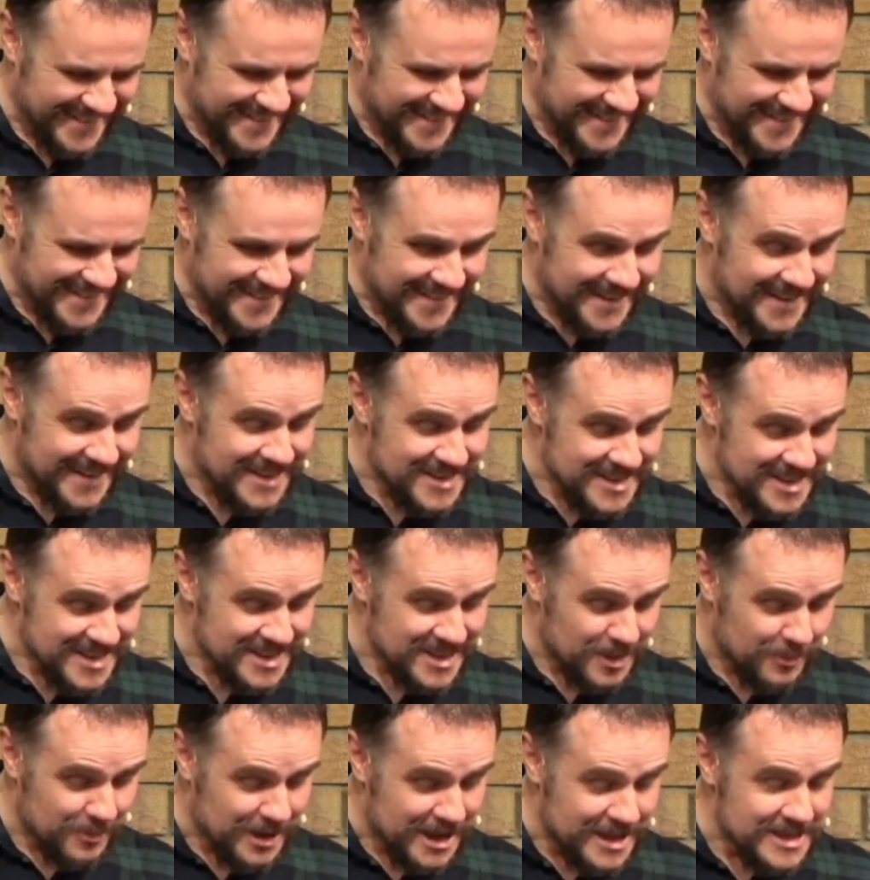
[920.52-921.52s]
Now, this is
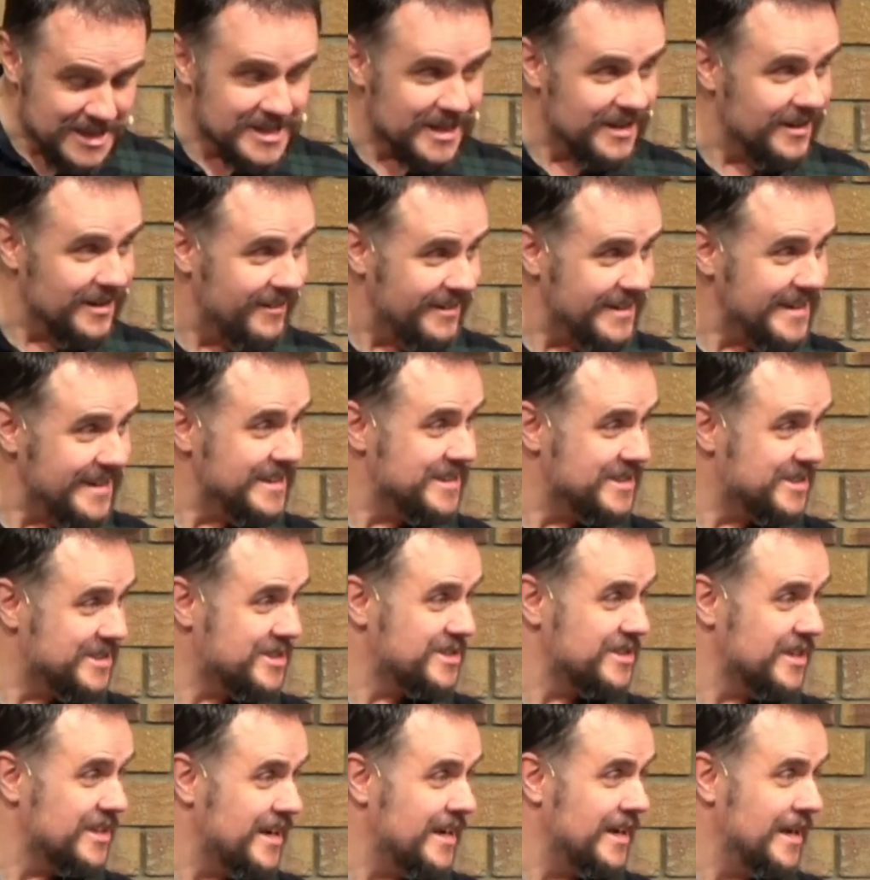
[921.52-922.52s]
someone he delights
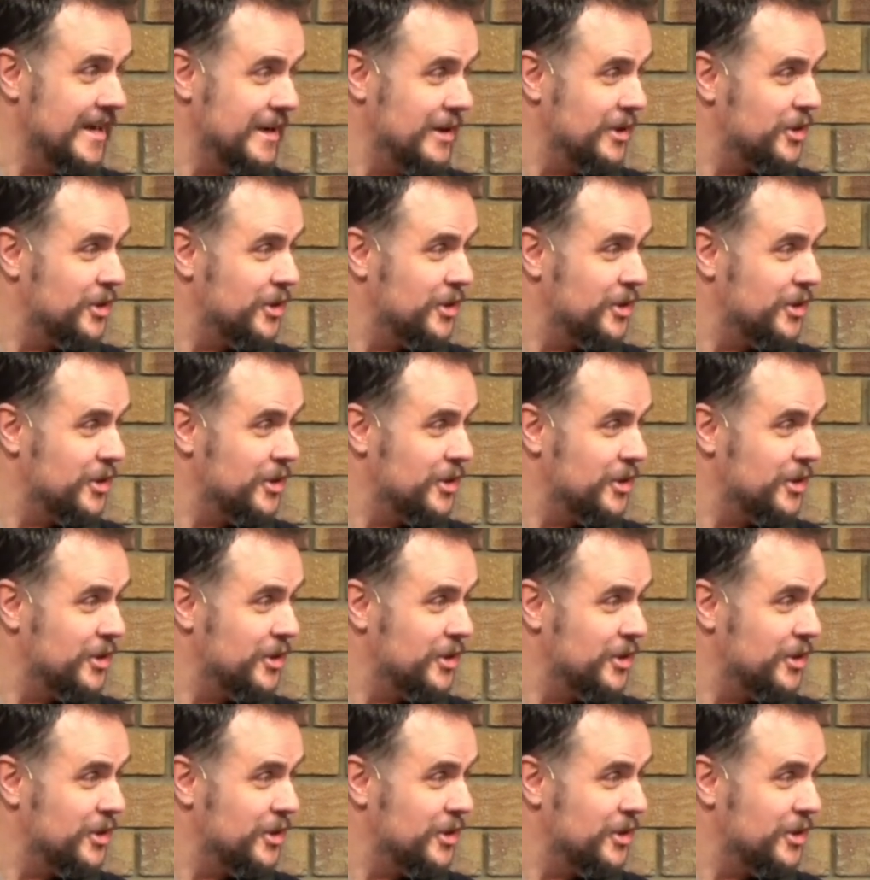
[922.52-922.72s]
in.